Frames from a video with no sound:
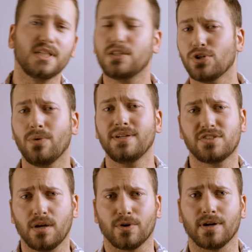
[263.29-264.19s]
So in
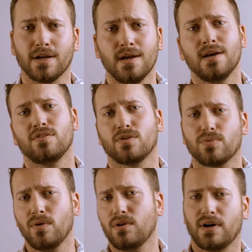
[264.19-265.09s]
summary, the
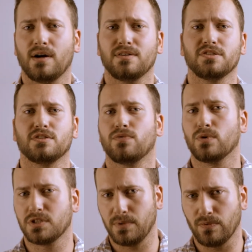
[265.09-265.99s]
coronavirus is a
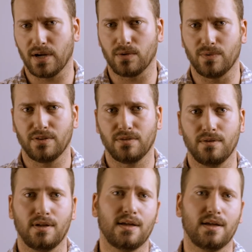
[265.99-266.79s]
force to be reckoned with.